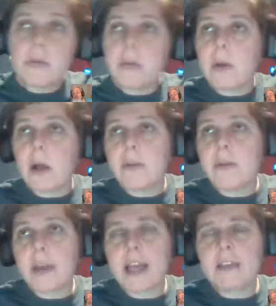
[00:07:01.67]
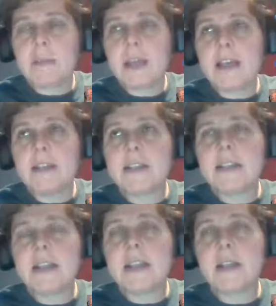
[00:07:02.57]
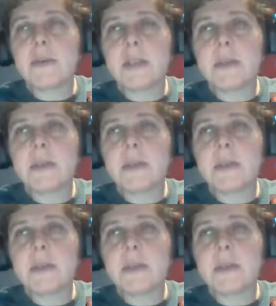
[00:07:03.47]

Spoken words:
all of our guests because it's like there was some